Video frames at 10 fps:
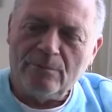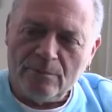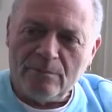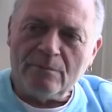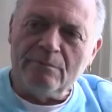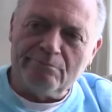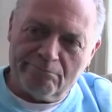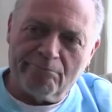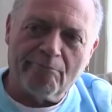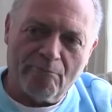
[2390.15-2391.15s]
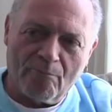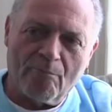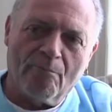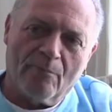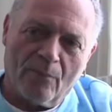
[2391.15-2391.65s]
process or
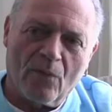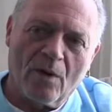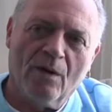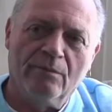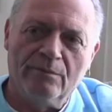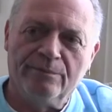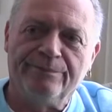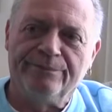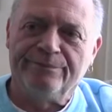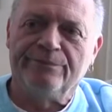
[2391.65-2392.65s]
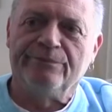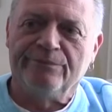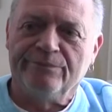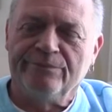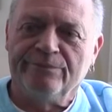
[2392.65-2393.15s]
situation. What what?